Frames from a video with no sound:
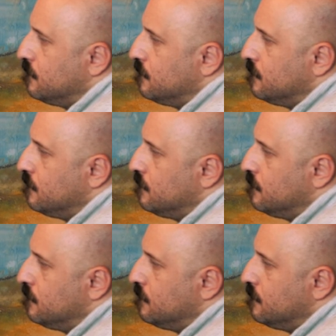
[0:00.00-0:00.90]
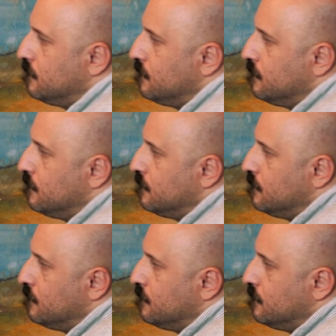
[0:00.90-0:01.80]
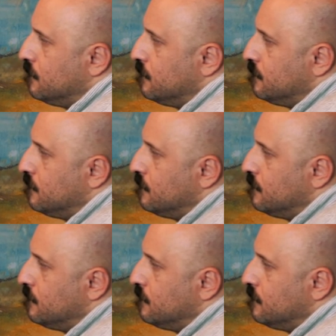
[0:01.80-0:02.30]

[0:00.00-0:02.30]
No words are spoken by the person on screen.